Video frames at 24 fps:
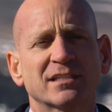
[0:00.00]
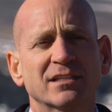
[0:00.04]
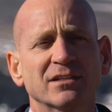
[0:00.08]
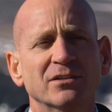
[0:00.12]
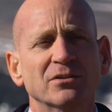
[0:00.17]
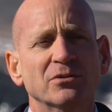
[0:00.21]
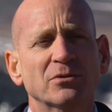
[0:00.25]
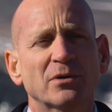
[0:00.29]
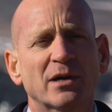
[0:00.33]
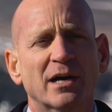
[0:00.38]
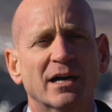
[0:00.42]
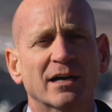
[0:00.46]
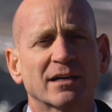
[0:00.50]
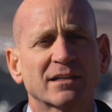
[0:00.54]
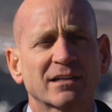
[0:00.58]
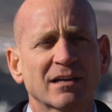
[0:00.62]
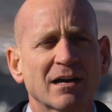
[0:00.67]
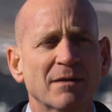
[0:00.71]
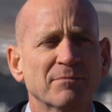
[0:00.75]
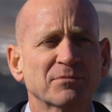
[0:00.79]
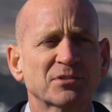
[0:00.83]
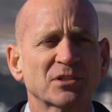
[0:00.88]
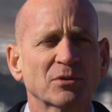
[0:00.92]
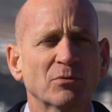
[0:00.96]
to
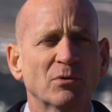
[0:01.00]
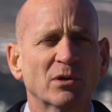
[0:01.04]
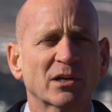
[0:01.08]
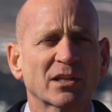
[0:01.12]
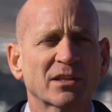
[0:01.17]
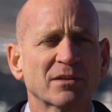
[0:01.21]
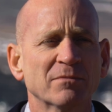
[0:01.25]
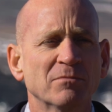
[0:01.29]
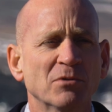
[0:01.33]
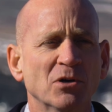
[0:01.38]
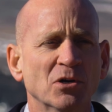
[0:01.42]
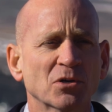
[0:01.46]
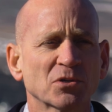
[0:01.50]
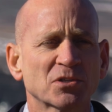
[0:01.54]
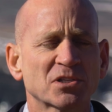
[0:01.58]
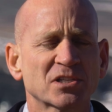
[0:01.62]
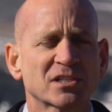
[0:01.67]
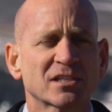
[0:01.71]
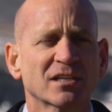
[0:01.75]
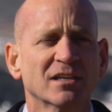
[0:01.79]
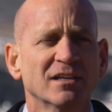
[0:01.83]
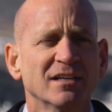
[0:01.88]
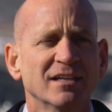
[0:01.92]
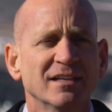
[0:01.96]
come to one of the
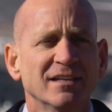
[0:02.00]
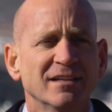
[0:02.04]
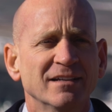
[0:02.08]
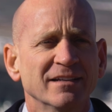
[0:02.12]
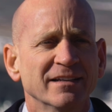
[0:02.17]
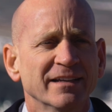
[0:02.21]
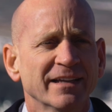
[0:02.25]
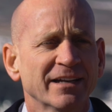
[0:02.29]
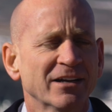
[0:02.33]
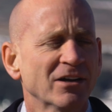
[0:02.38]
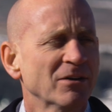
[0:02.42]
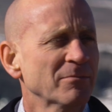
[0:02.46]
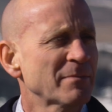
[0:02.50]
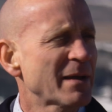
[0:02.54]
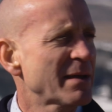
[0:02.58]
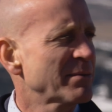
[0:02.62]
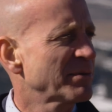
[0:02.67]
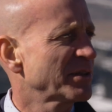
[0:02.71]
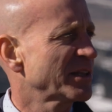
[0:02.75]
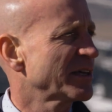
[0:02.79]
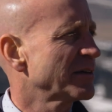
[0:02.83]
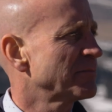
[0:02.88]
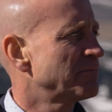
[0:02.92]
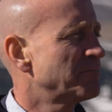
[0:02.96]
most,
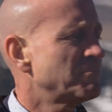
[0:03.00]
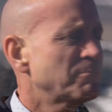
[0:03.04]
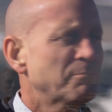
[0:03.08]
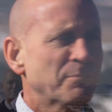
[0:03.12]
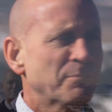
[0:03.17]
maybe the